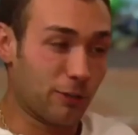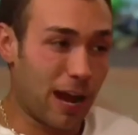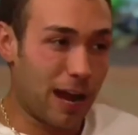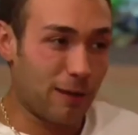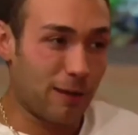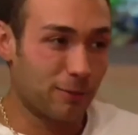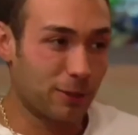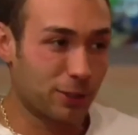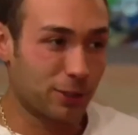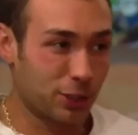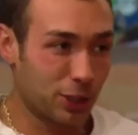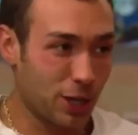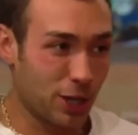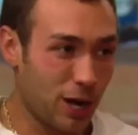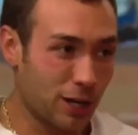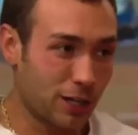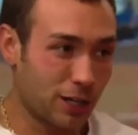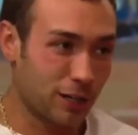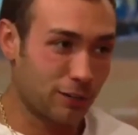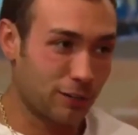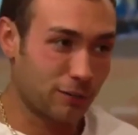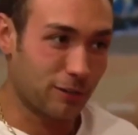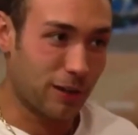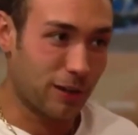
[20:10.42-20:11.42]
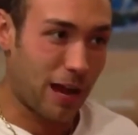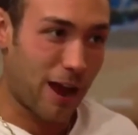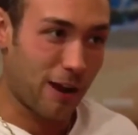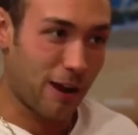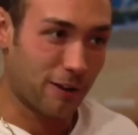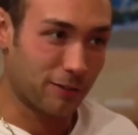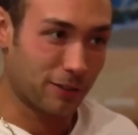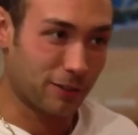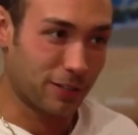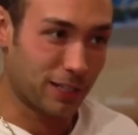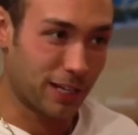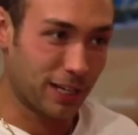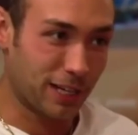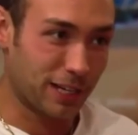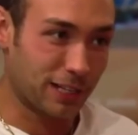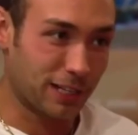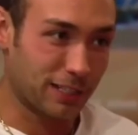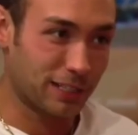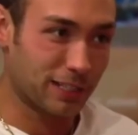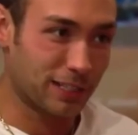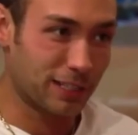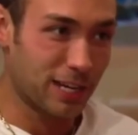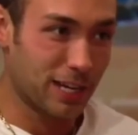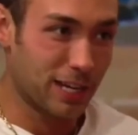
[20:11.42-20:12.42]
grabbed the shotgun out of his
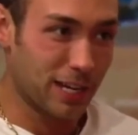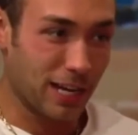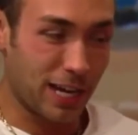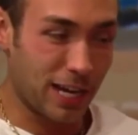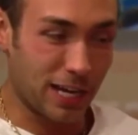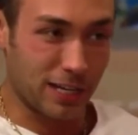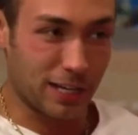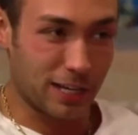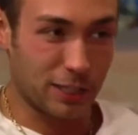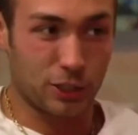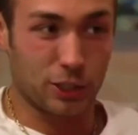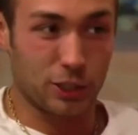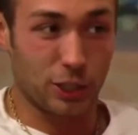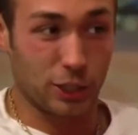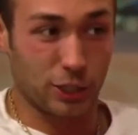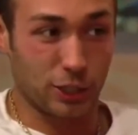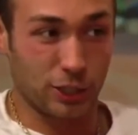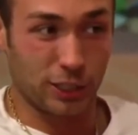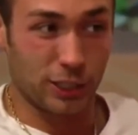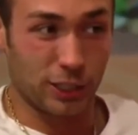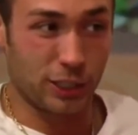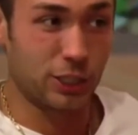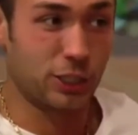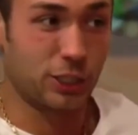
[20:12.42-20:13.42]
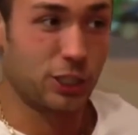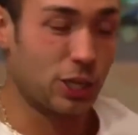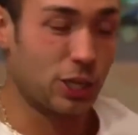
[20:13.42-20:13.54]
hands, and then turned and he